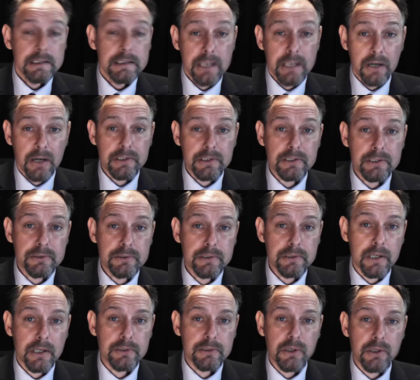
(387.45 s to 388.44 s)
The article
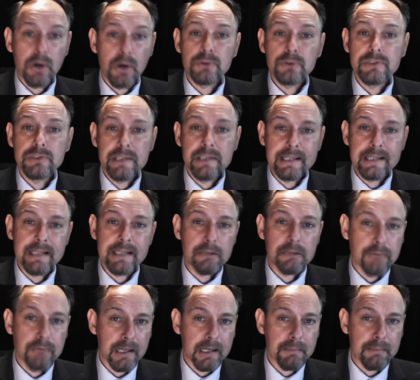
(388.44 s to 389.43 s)
goes on to
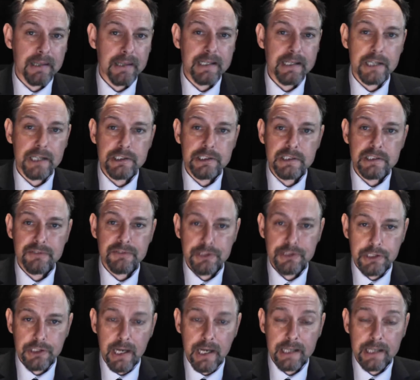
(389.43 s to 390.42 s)
detail recommendations for
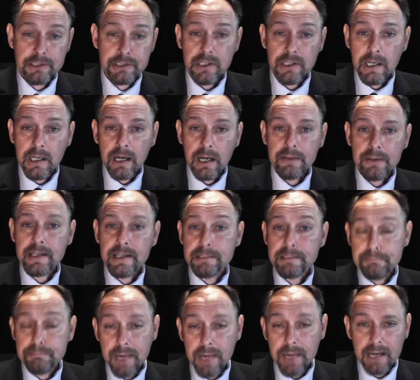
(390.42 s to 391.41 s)
change, and
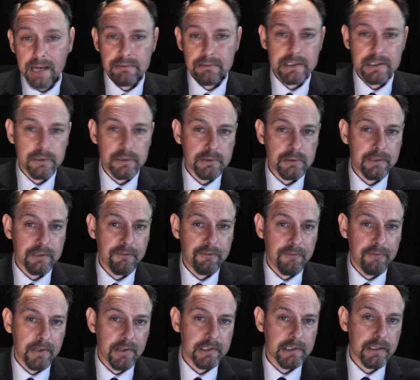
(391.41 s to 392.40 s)
this may result in
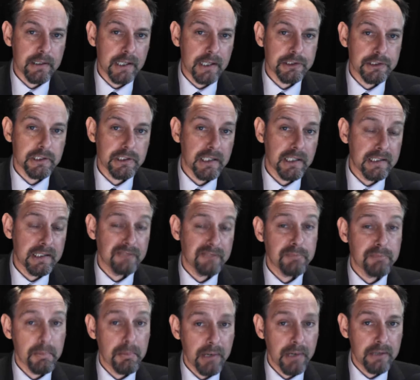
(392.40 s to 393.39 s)
further legislative
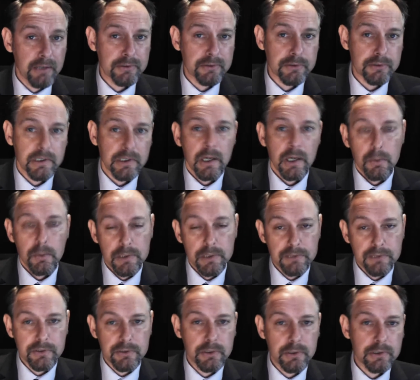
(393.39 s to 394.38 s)
proposals,
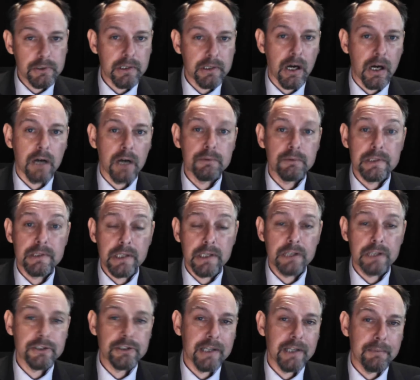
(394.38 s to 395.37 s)
which of course our
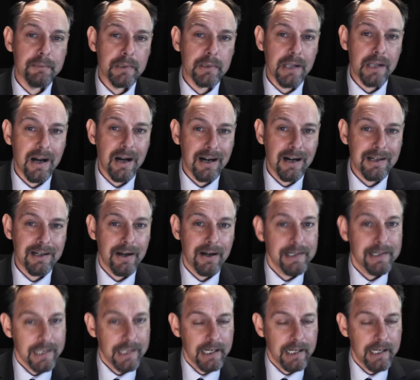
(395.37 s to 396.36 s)
research team will
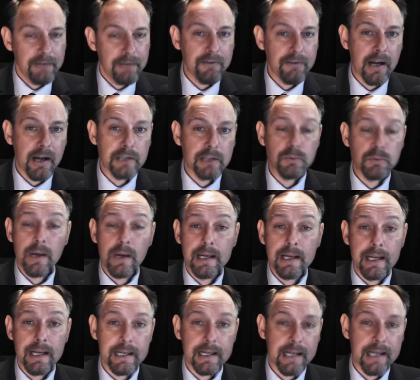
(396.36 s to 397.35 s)
highlight if and
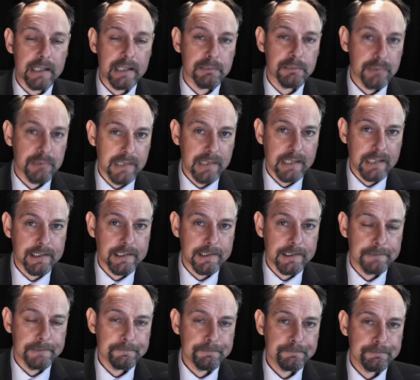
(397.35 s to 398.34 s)
when it gets
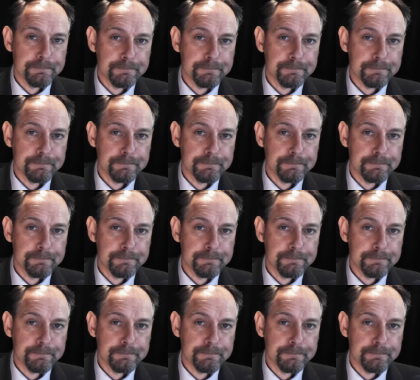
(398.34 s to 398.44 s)
presented.